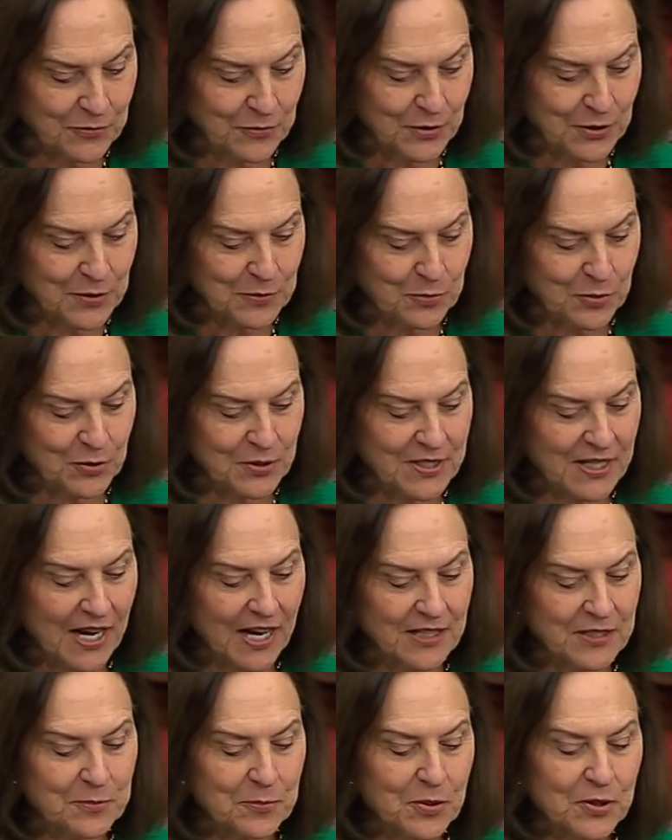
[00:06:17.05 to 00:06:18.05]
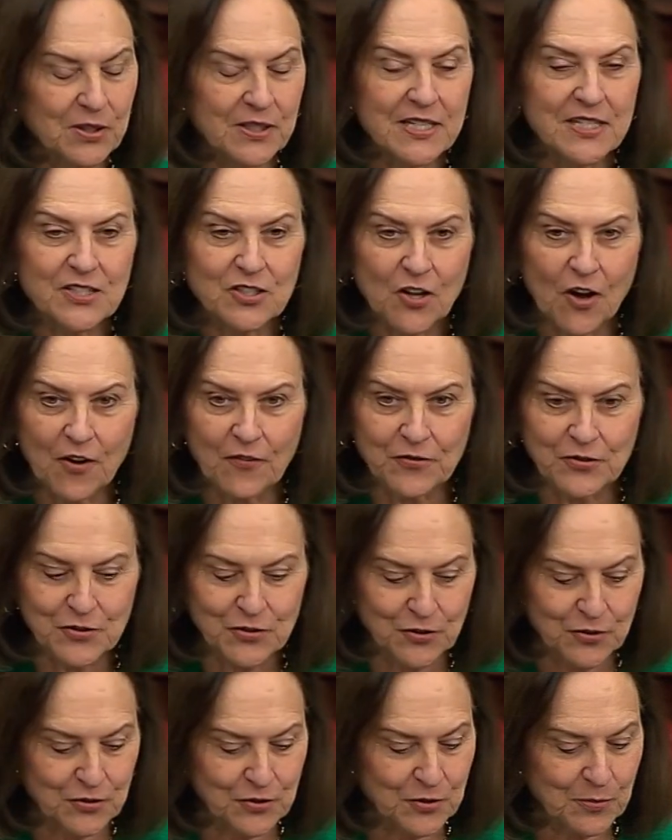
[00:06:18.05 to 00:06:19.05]
would protect police
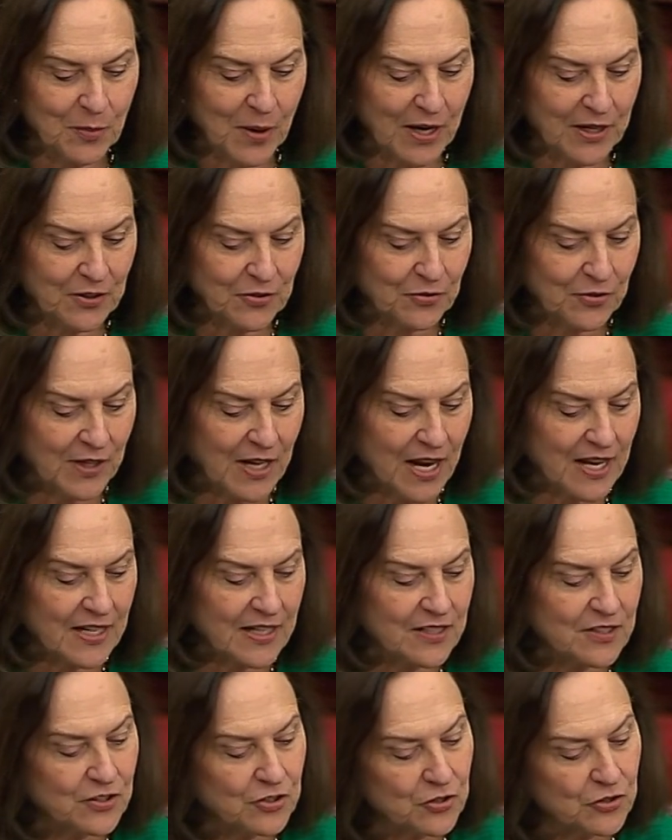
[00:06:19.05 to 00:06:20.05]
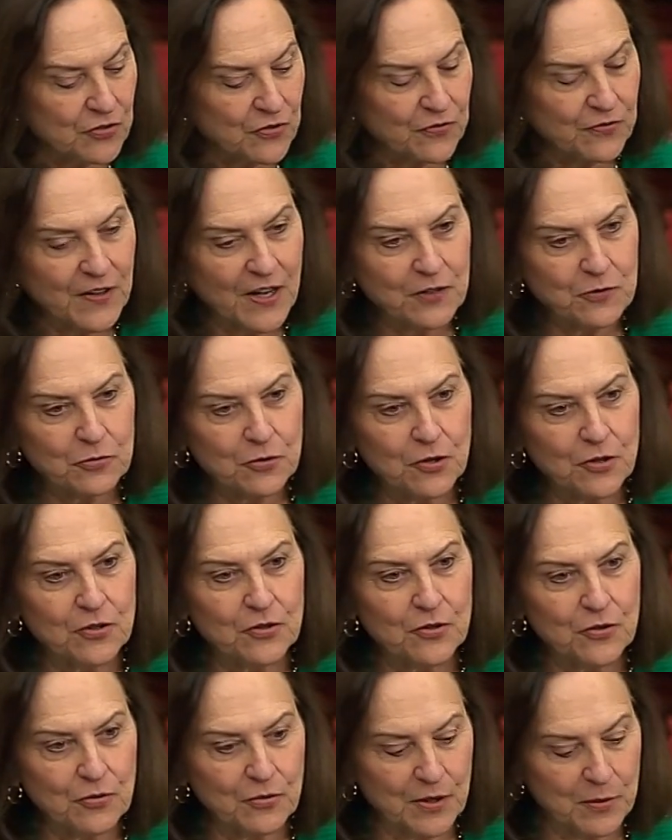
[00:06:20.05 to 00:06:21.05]
officers by creating new federal
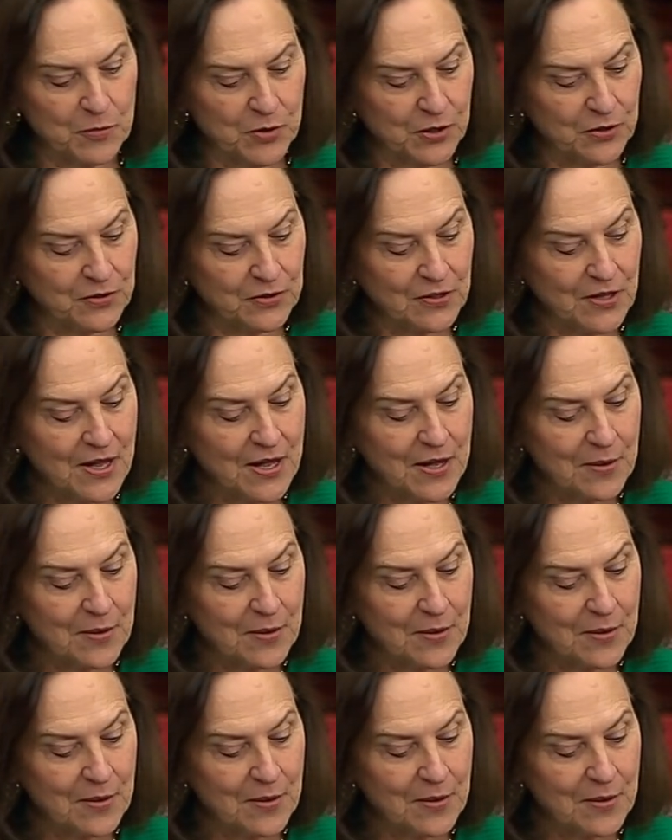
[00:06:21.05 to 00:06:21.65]
criminal